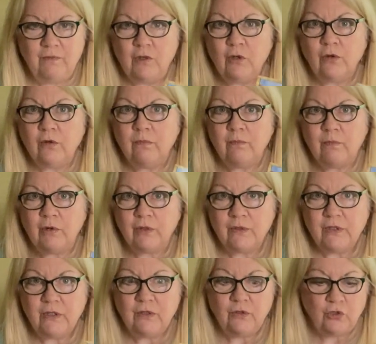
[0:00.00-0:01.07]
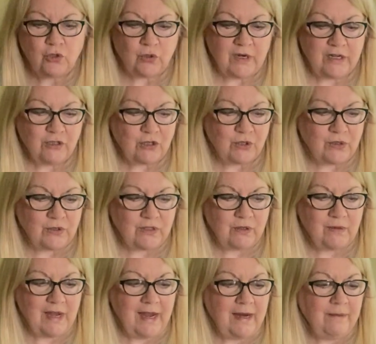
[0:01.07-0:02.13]
your personal treasures,
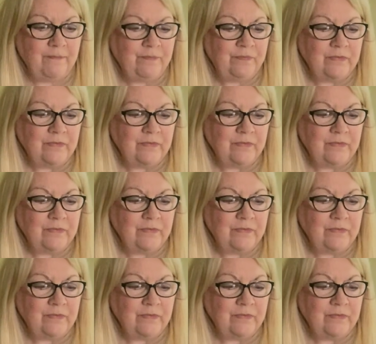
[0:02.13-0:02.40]
okay?